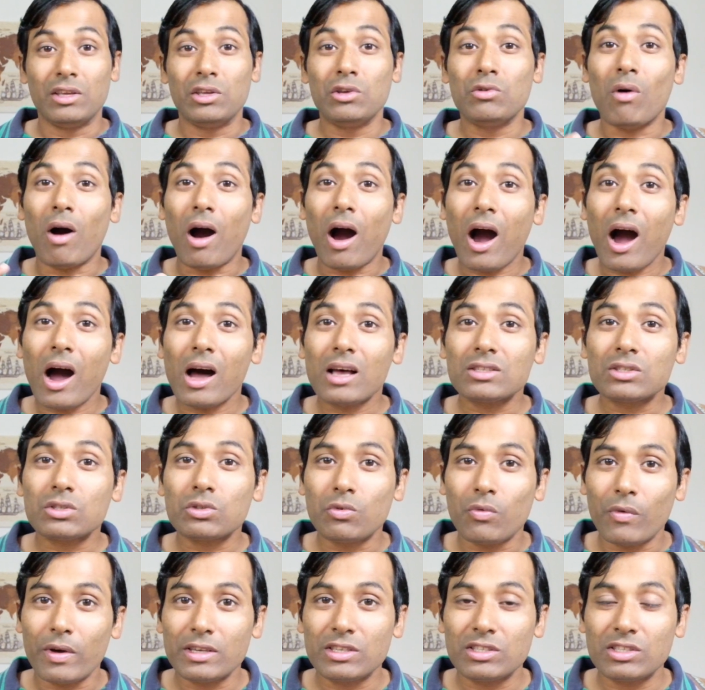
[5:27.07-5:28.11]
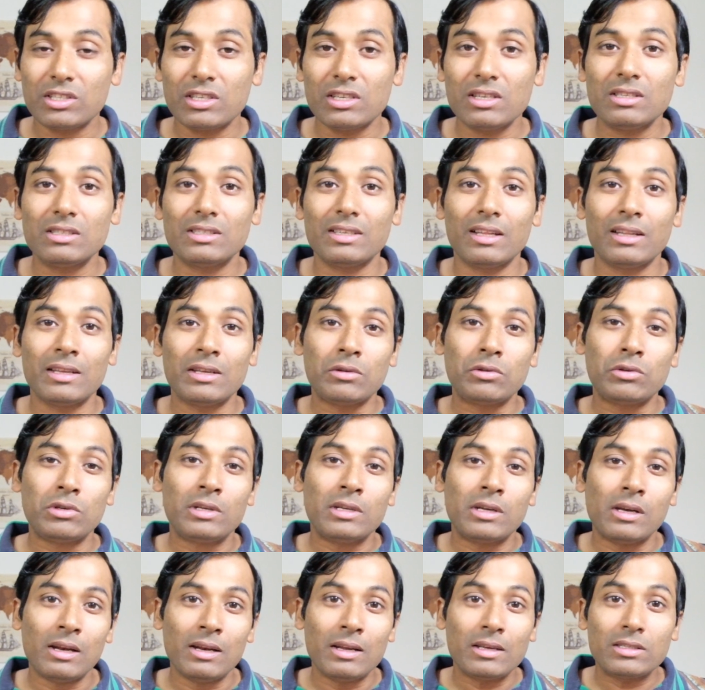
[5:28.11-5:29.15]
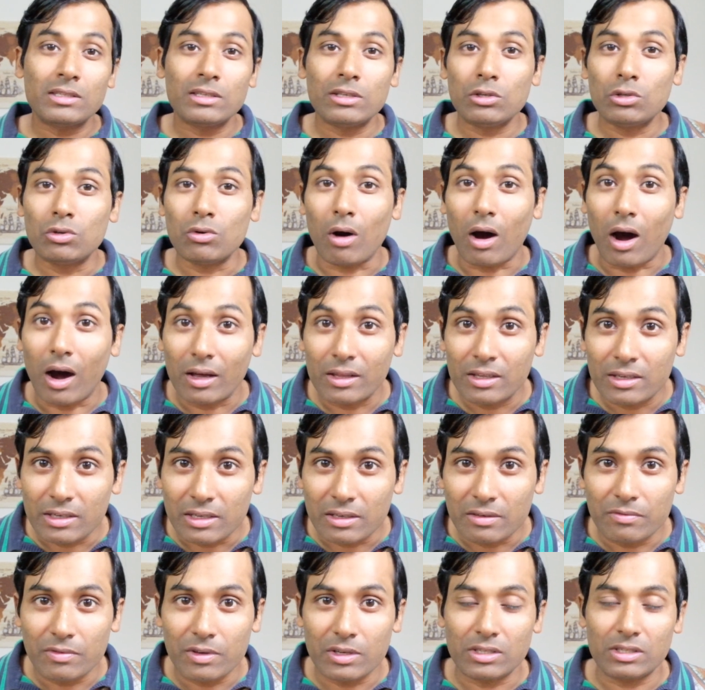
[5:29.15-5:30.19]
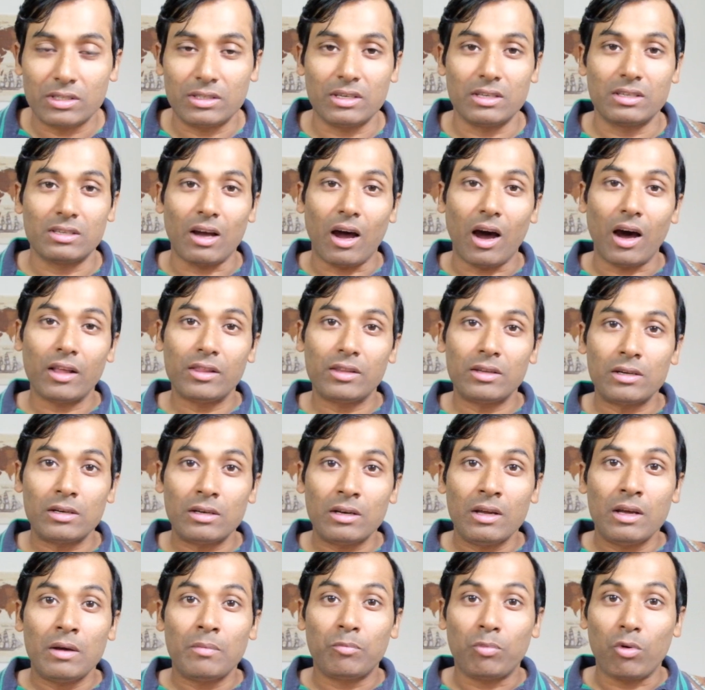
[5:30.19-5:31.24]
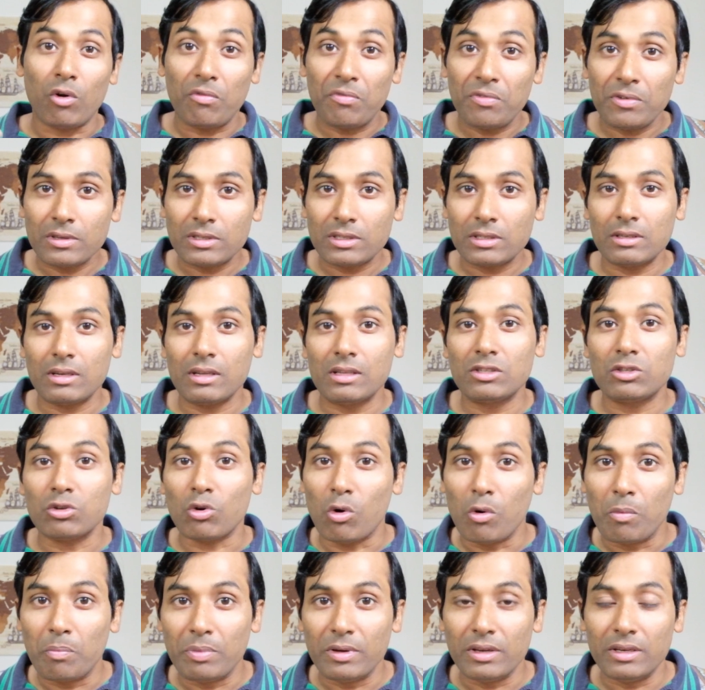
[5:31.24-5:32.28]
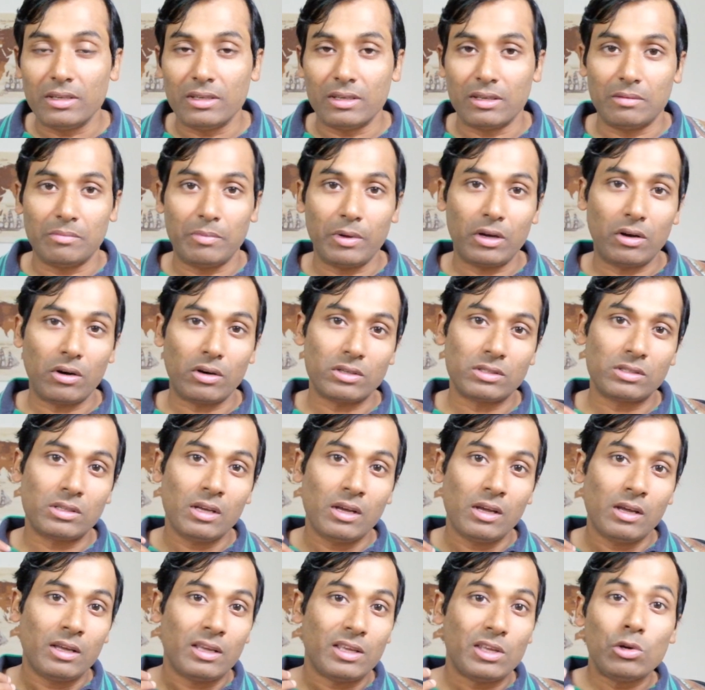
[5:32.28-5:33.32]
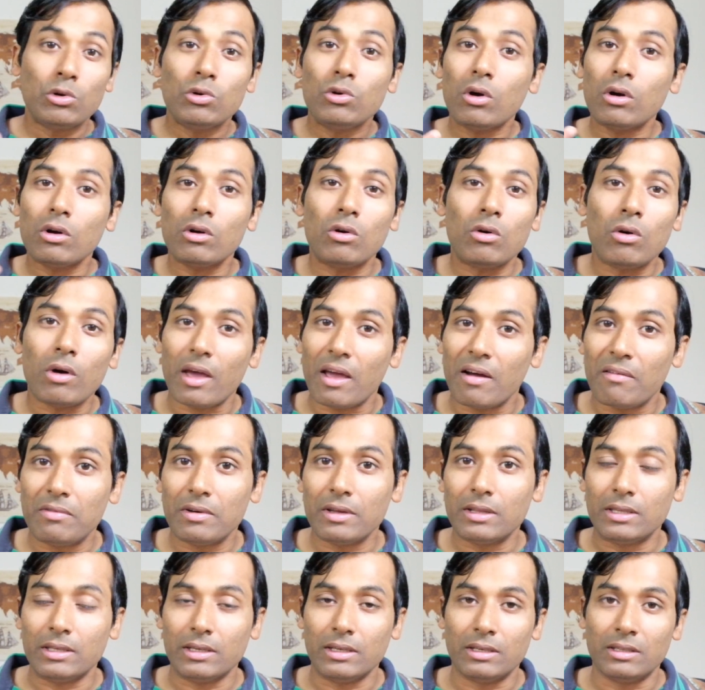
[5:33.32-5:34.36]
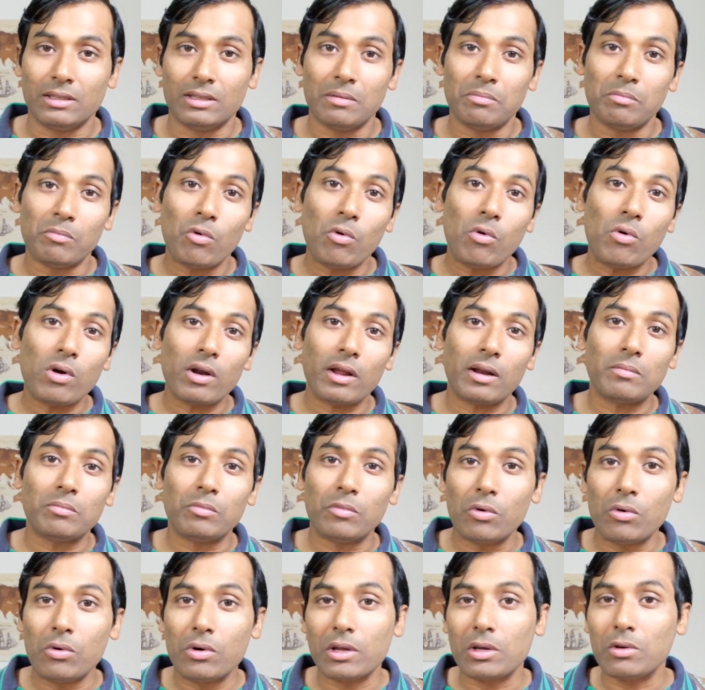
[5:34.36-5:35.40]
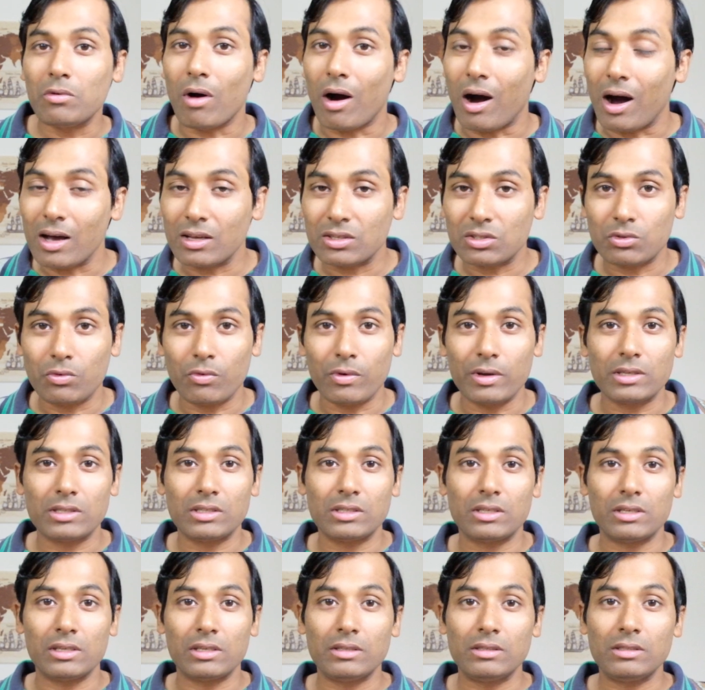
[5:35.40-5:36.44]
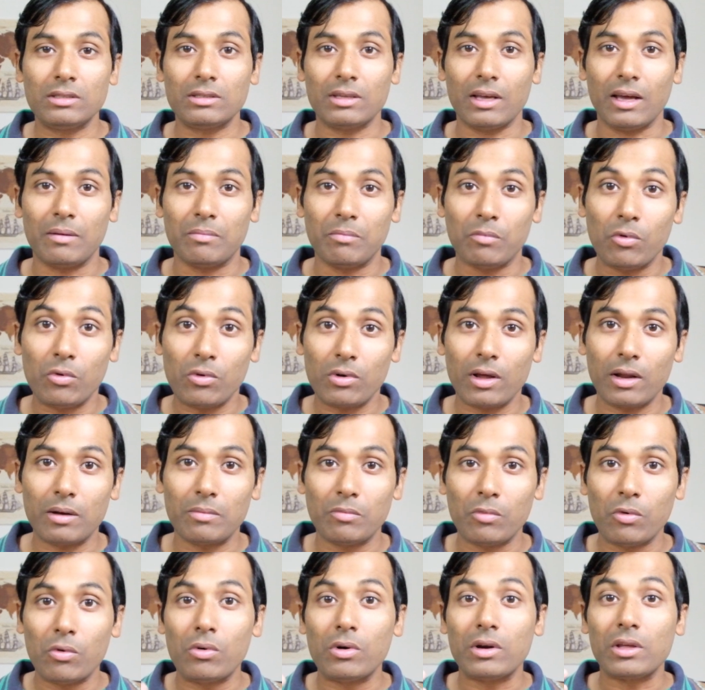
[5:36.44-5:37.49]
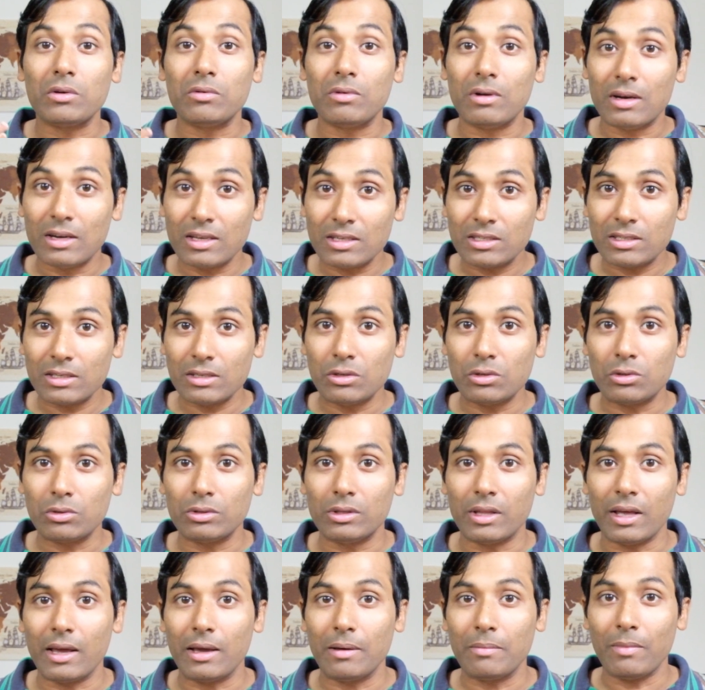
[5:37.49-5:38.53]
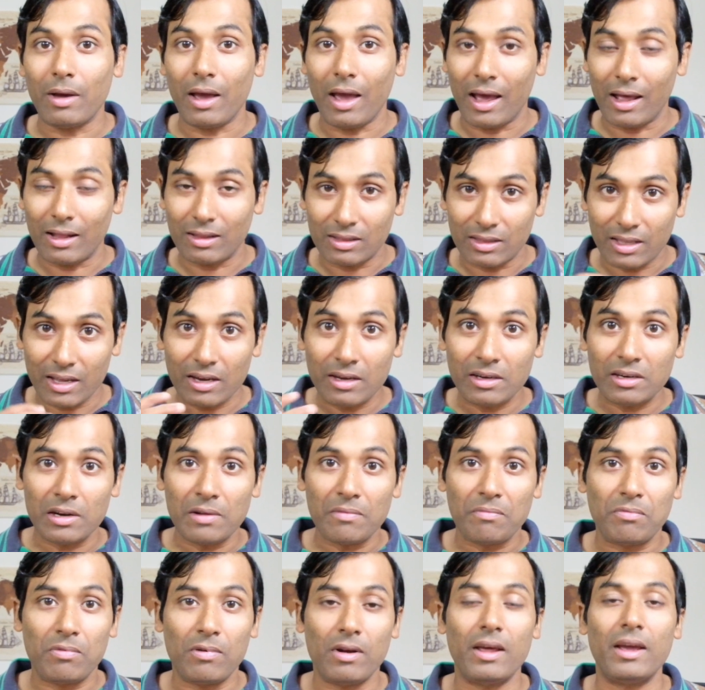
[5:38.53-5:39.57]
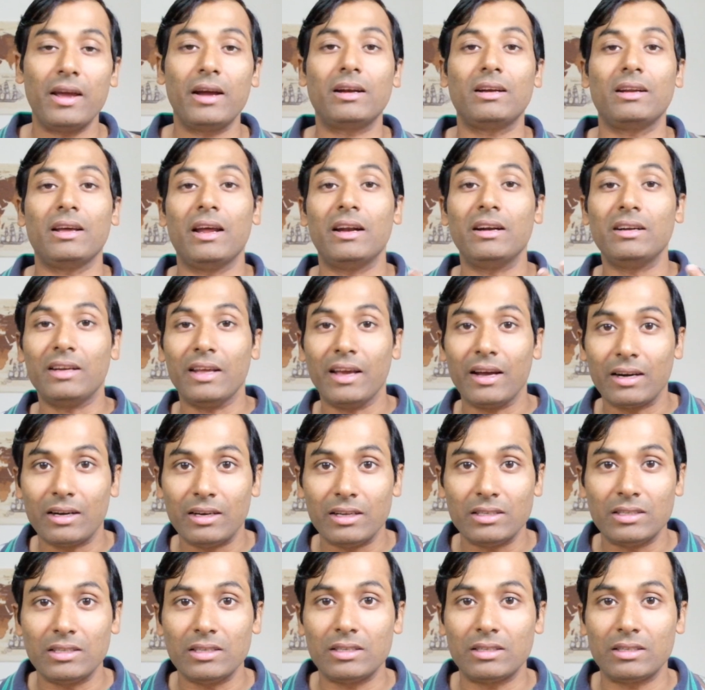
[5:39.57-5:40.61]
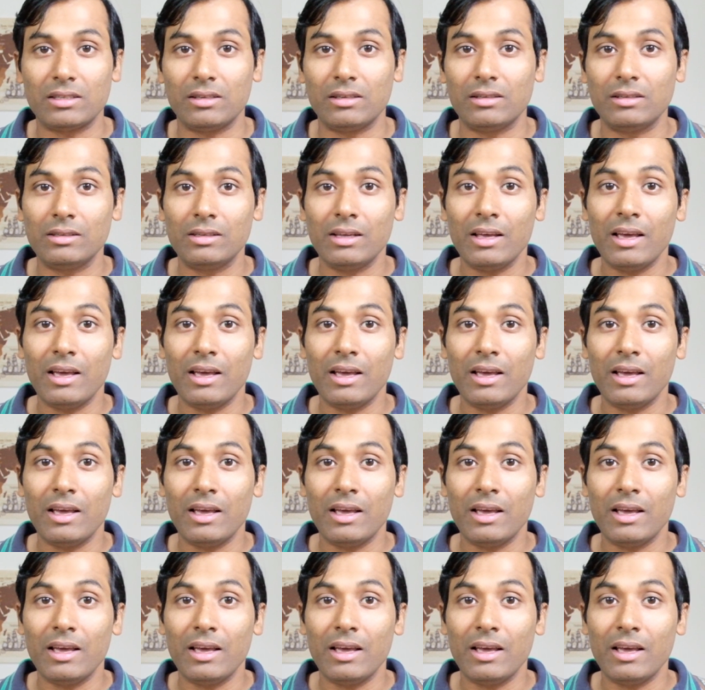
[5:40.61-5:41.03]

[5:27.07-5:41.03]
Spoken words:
You ask questions and you listen to other investors, other professionals' opinion, because you don't know everything. The more and more you ask questions and more you listen to them and then reflect and take decisions